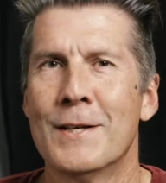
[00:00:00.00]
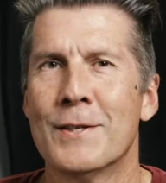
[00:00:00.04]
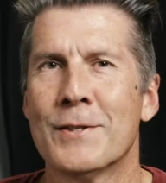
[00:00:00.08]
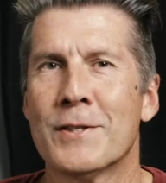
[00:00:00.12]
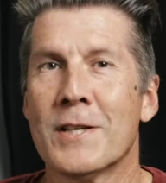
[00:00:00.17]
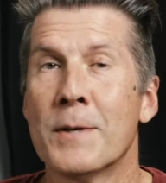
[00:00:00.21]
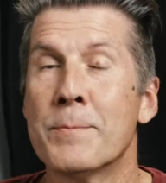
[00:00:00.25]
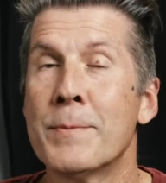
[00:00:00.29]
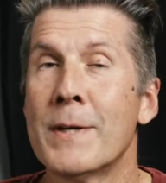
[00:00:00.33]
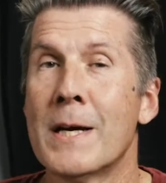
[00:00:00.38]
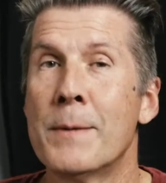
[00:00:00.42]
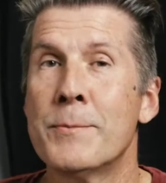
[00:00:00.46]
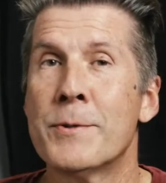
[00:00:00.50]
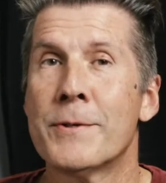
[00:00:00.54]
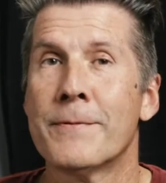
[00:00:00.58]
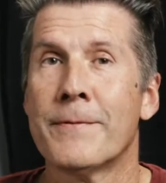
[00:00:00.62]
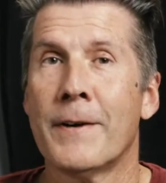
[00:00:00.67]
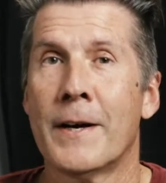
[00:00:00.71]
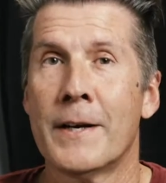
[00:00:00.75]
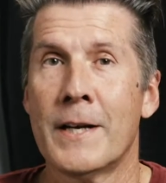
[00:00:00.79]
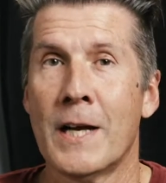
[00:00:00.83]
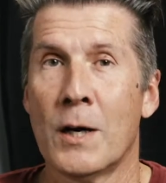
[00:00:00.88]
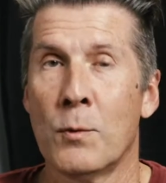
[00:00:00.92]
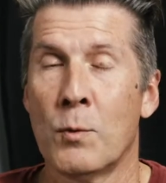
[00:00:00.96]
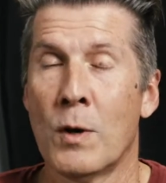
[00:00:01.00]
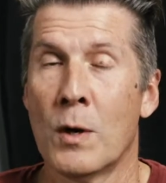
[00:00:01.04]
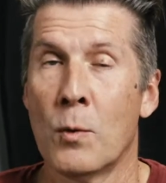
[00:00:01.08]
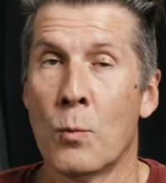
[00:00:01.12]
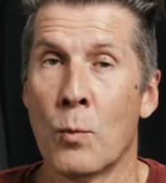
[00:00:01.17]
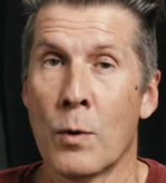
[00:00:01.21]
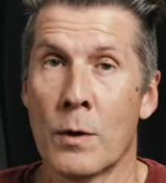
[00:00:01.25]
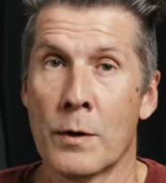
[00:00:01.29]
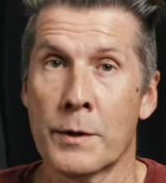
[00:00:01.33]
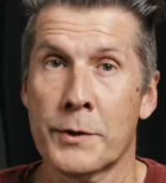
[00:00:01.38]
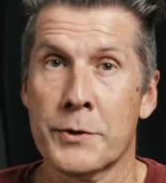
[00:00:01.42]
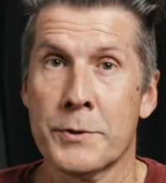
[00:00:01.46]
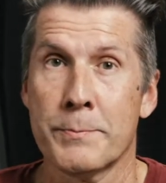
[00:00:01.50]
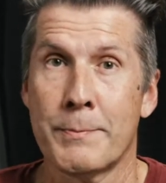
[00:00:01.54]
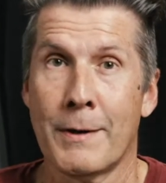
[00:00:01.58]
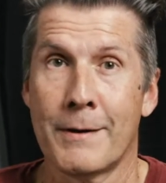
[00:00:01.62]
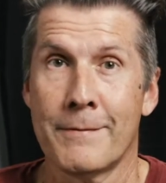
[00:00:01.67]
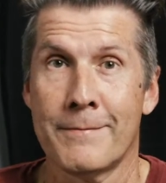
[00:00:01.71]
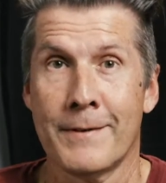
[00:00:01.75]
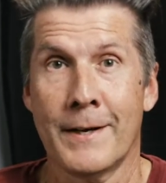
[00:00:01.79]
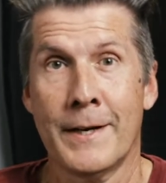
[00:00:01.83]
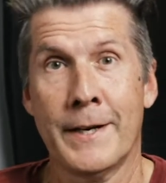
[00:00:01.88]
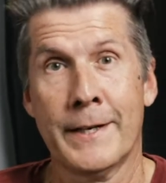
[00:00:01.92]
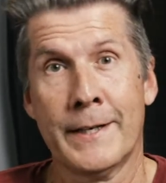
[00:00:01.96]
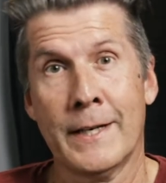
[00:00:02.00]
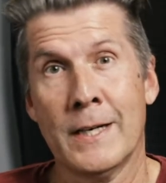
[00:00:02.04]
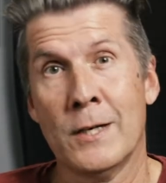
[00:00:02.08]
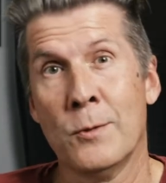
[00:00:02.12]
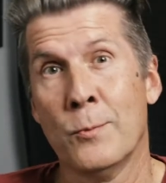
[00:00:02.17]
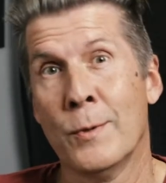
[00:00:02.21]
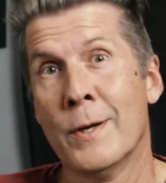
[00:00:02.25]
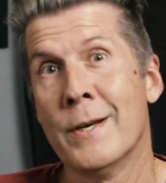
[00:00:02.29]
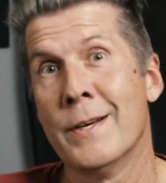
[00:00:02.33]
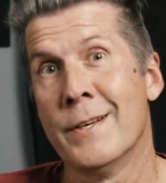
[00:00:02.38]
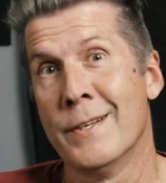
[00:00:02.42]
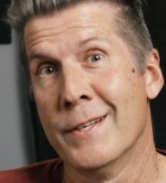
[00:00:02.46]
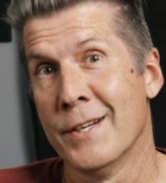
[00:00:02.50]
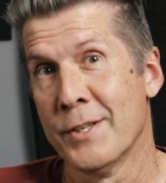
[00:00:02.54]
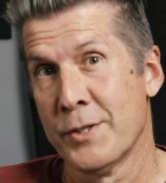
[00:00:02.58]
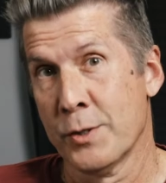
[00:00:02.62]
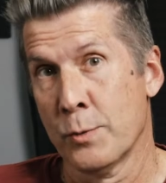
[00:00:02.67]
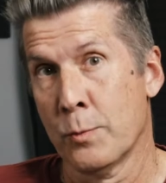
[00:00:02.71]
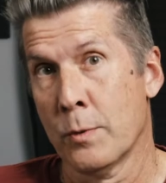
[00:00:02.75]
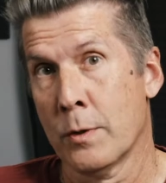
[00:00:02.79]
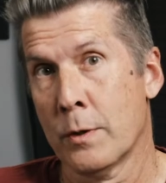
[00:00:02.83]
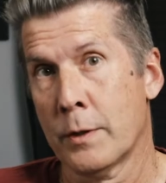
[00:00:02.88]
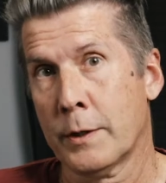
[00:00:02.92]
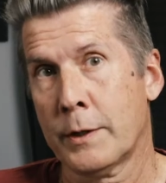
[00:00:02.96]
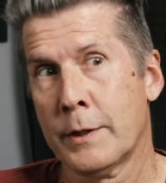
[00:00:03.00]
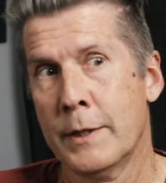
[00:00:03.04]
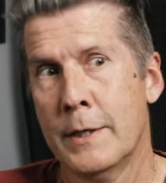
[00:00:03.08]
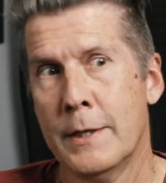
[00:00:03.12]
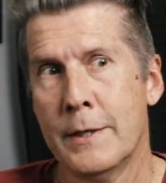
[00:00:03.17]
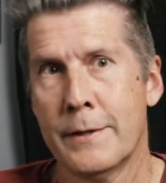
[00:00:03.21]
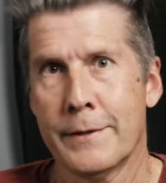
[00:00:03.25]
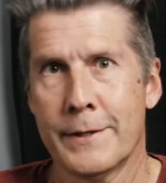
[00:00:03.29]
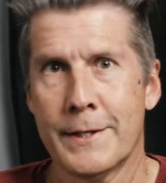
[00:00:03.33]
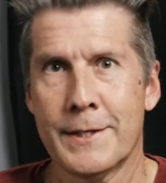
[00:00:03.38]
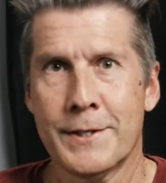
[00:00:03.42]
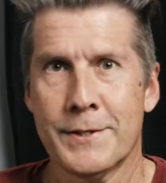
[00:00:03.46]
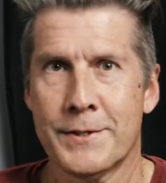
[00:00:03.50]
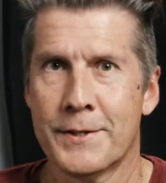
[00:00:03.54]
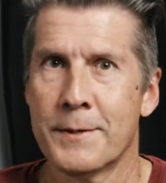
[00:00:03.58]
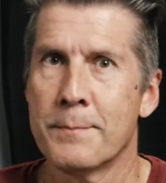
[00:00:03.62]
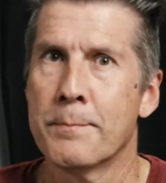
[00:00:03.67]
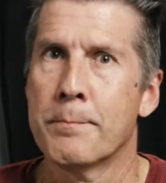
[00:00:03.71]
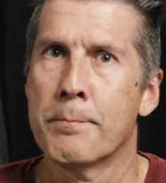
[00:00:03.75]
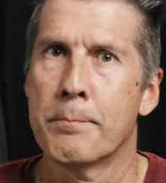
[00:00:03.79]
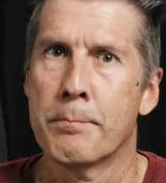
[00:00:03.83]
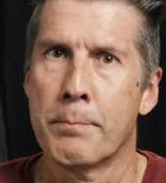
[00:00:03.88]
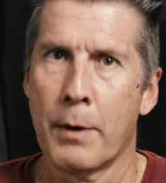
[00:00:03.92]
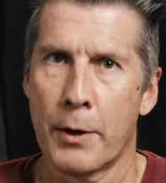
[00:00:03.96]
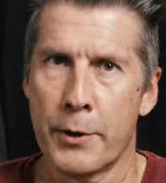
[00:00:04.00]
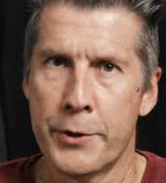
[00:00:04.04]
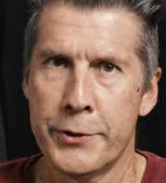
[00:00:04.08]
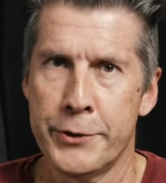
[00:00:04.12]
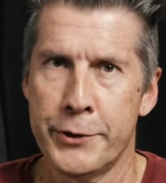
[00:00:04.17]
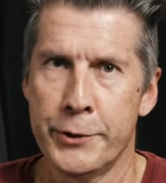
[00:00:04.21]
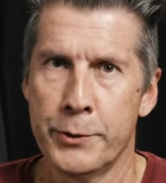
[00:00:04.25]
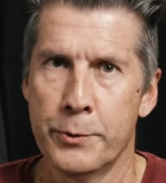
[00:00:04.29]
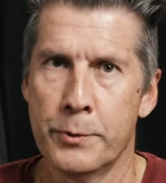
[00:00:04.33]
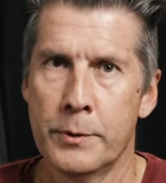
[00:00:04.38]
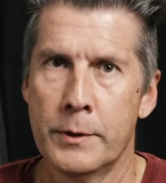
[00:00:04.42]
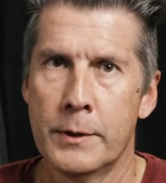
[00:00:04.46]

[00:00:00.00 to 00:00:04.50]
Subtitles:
Sometimes you find out what works by finding out what doesn't work, things that burn you.